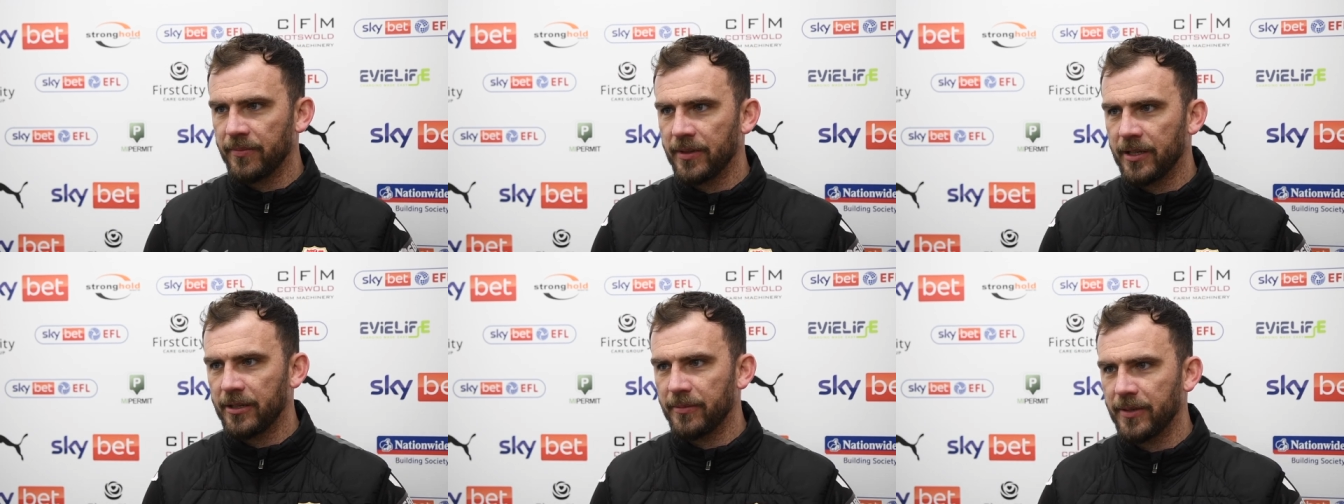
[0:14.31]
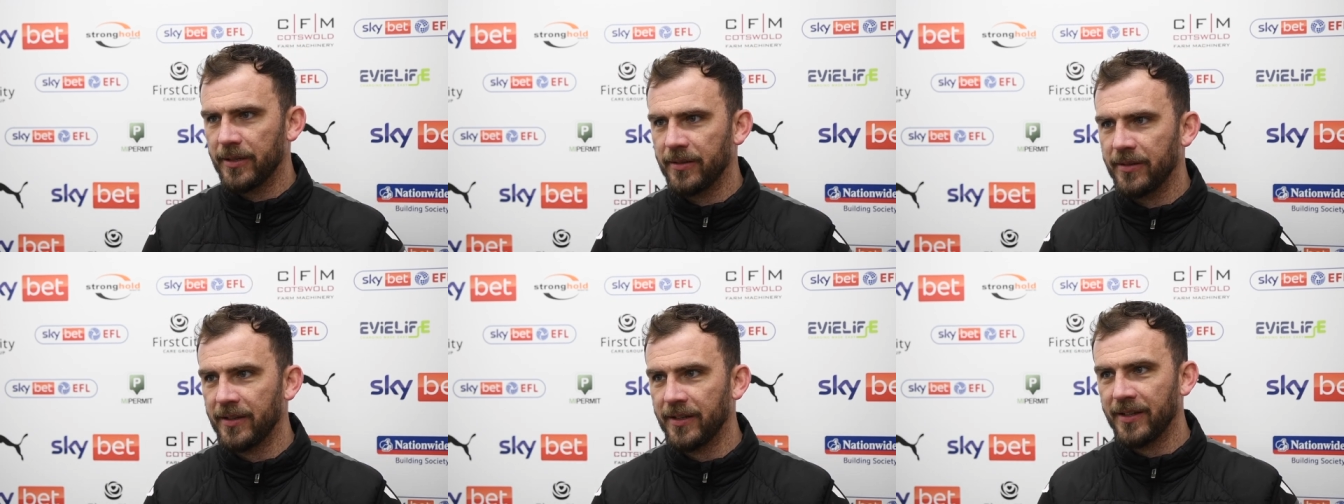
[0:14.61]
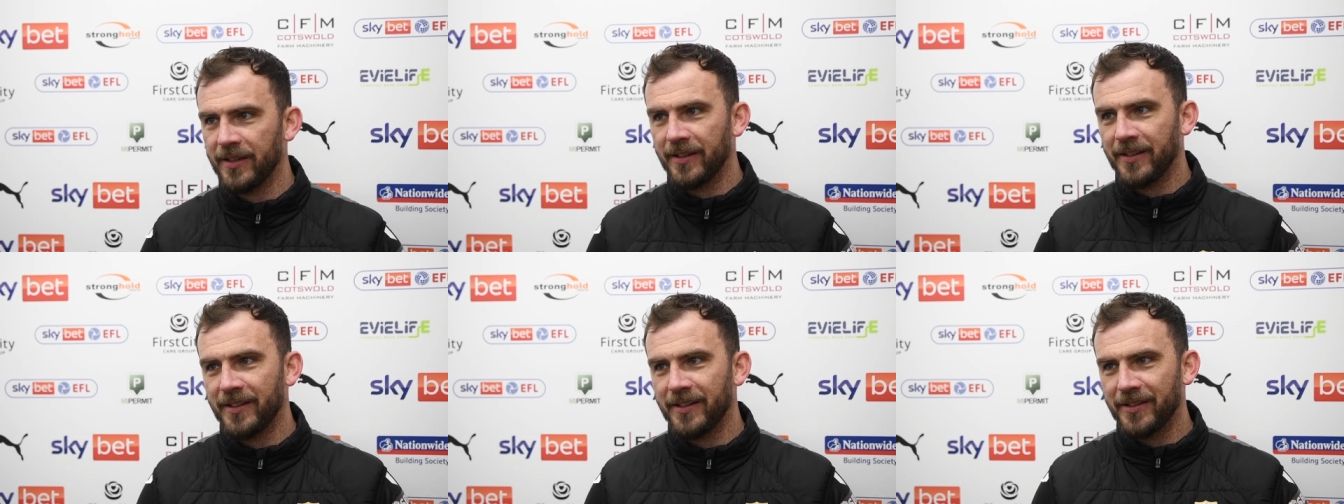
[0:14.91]
We had about
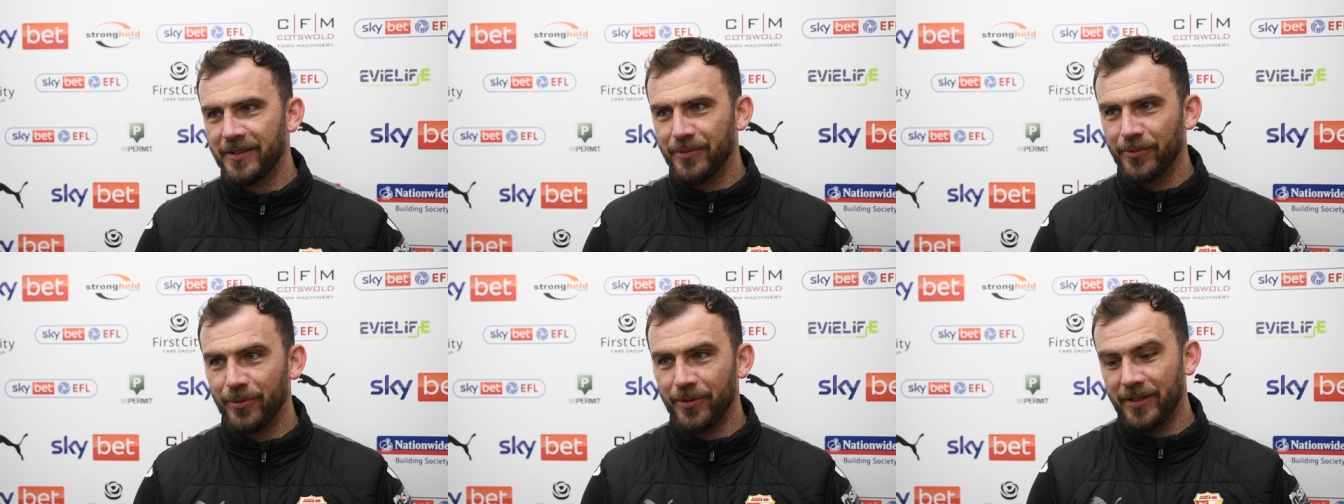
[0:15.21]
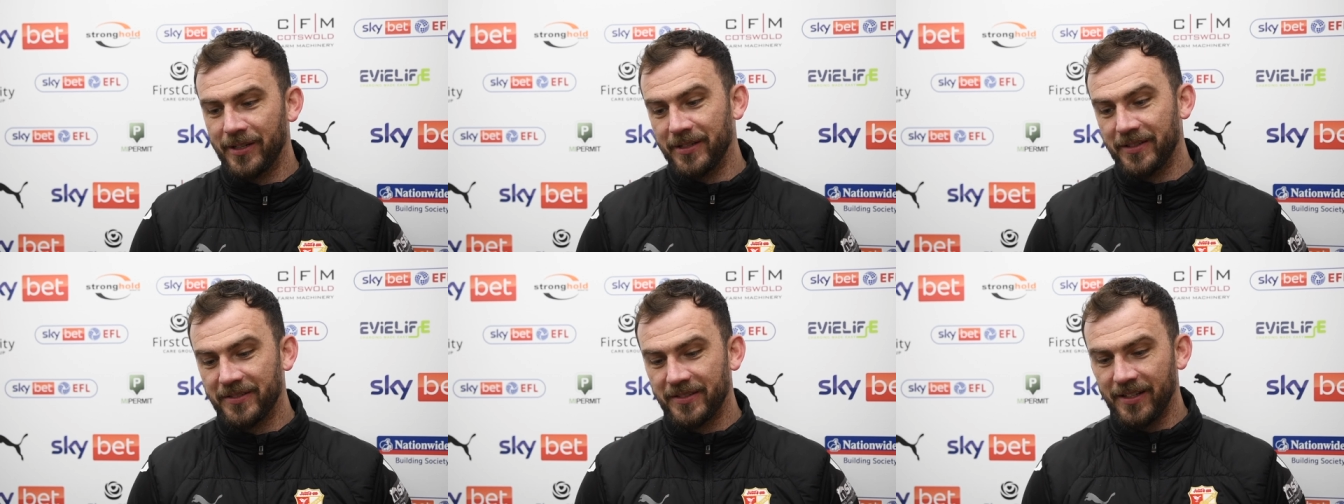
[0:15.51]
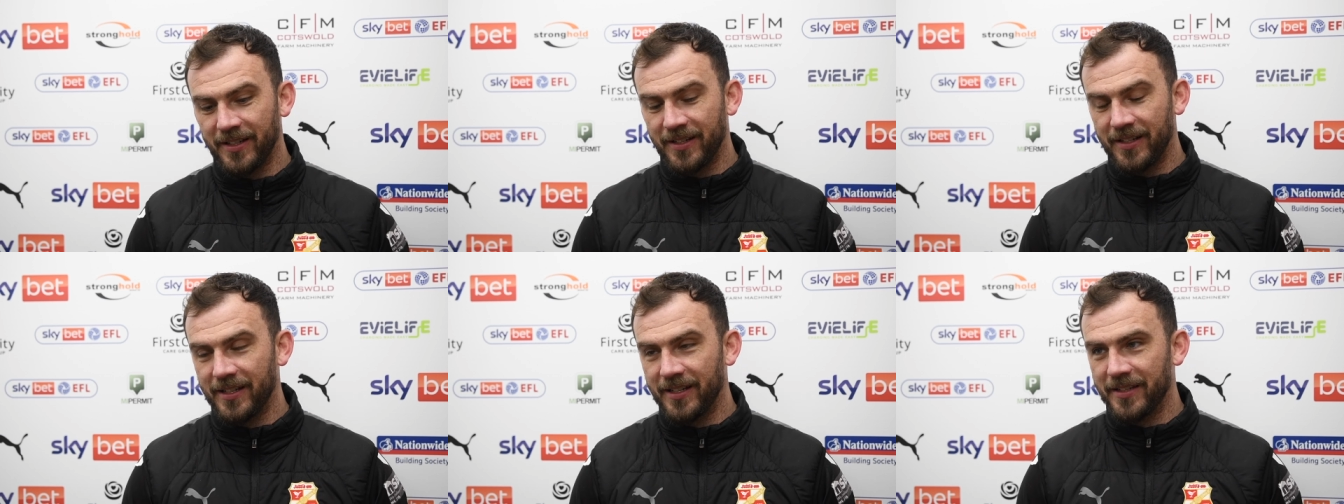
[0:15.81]
one hit
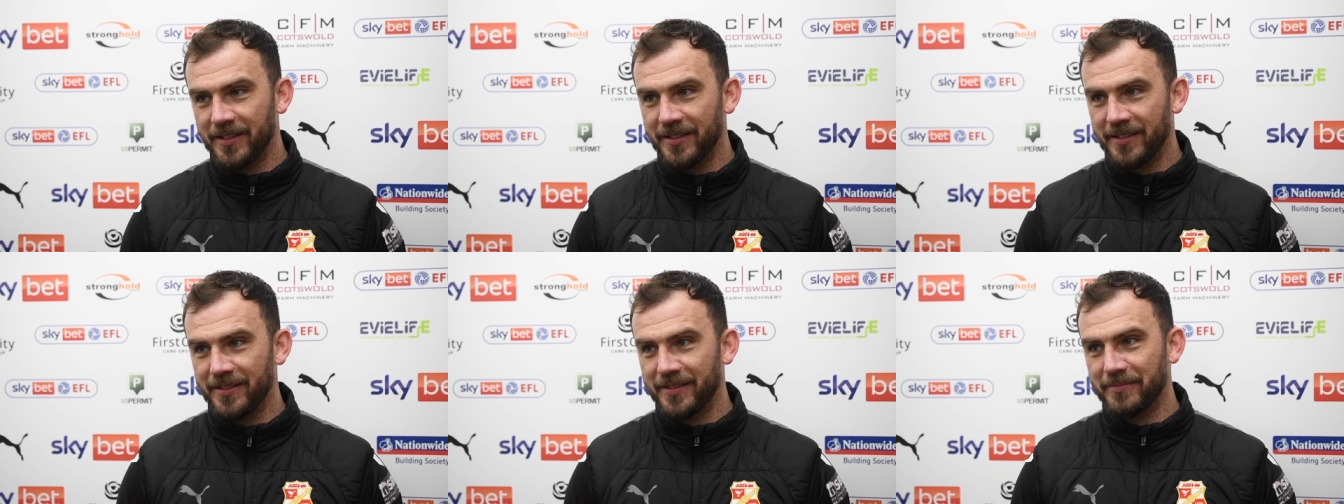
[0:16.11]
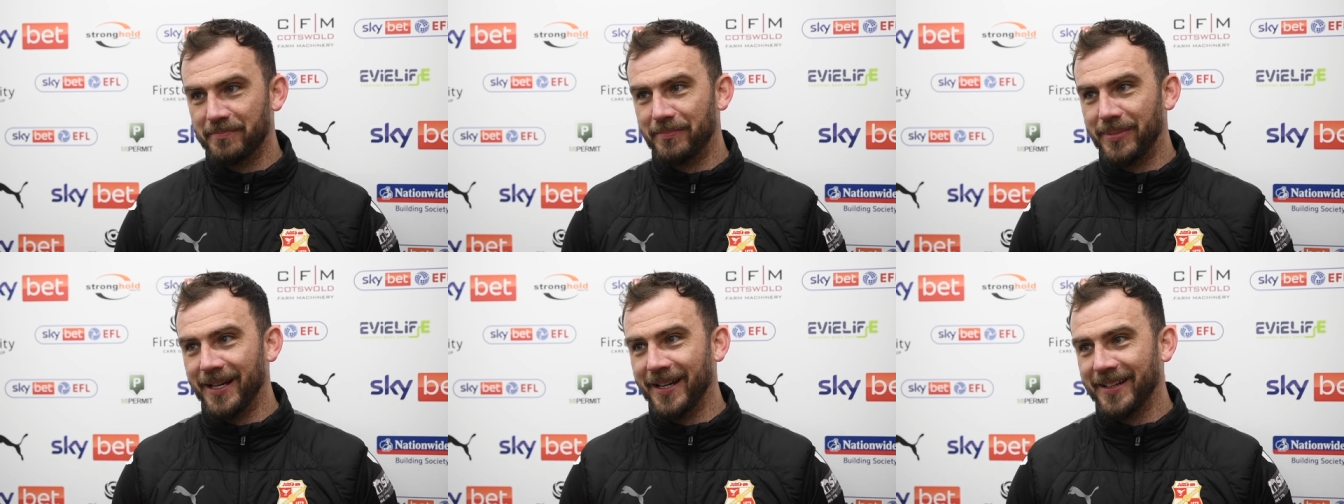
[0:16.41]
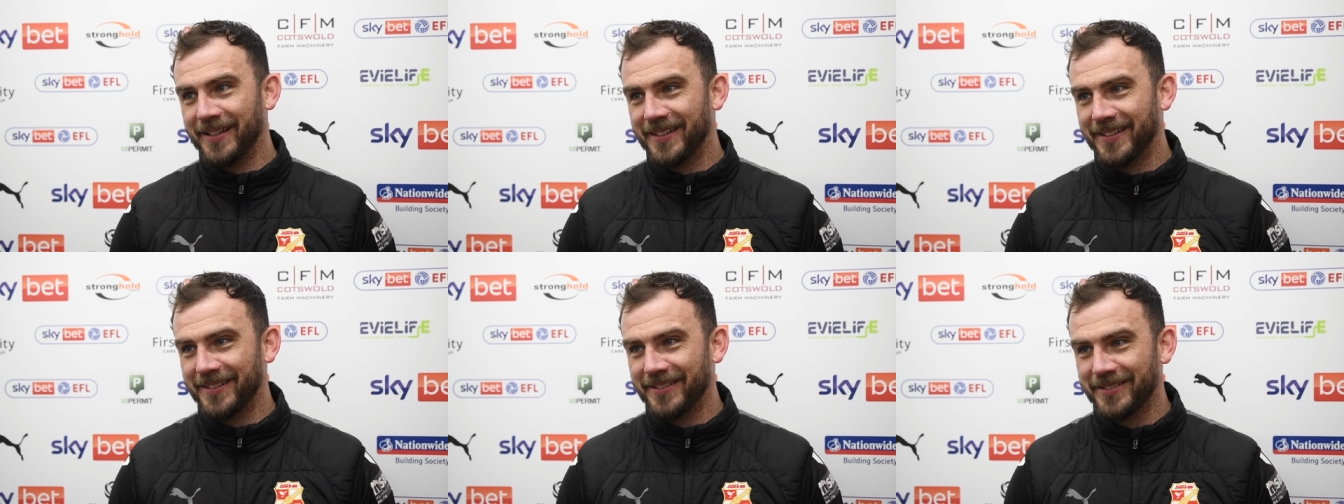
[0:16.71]
Stairlad in the
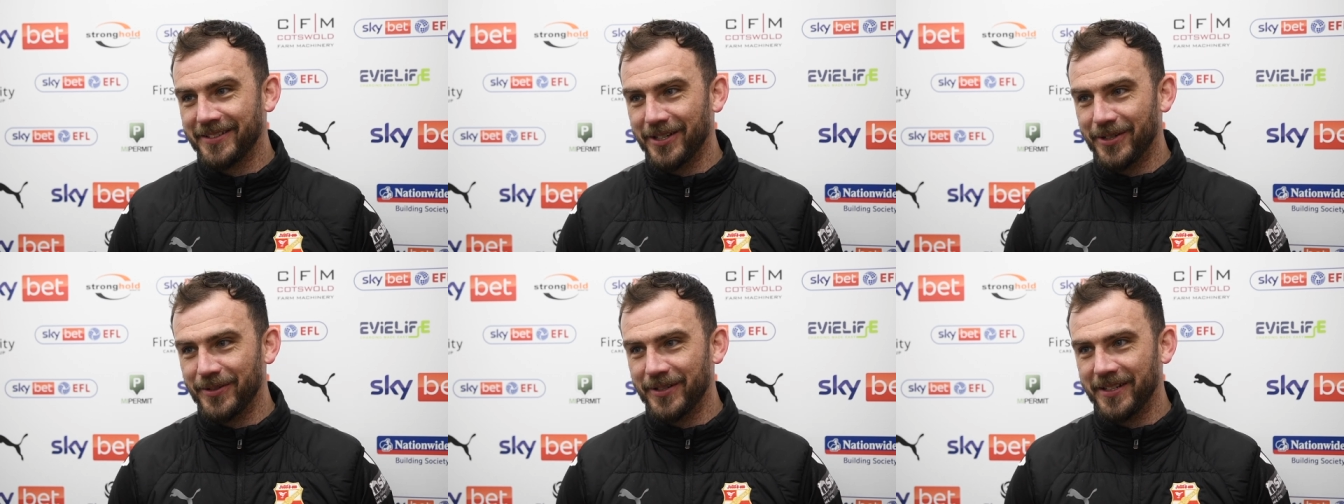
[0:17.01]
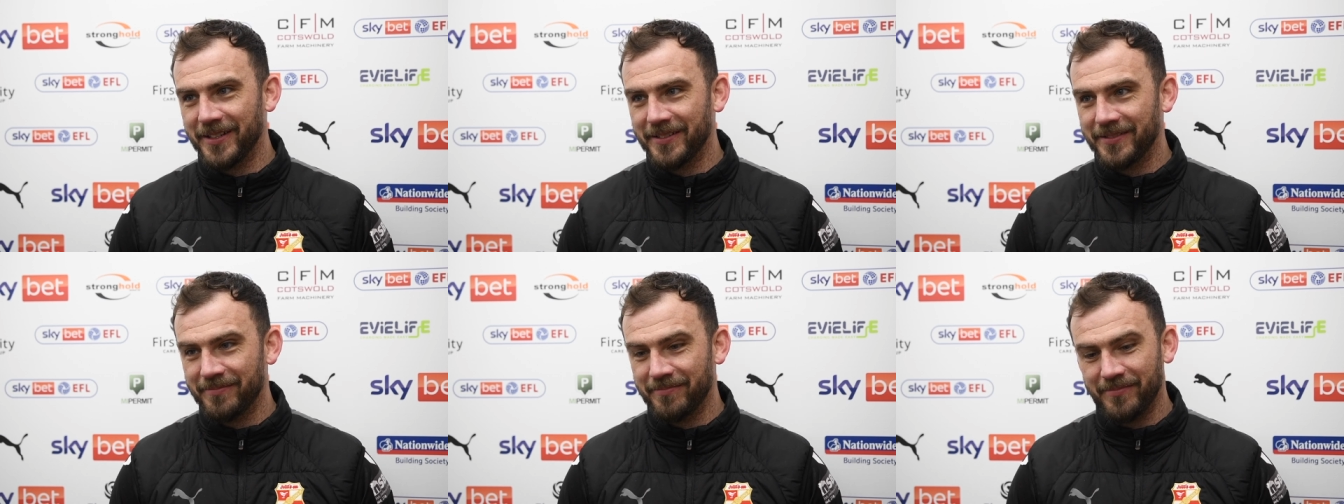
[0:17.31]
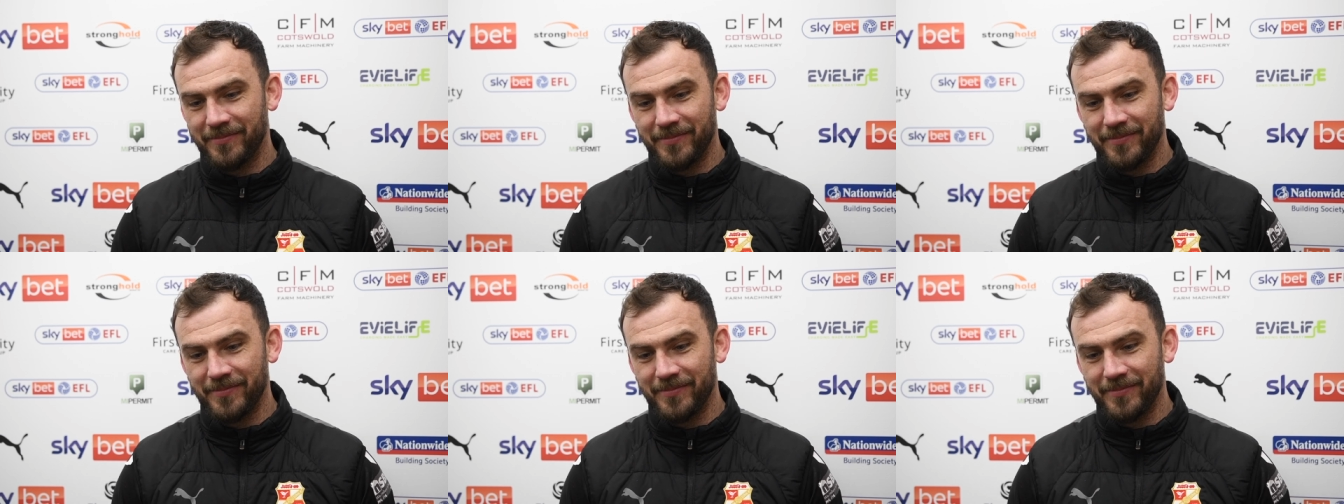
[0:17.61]
back going in.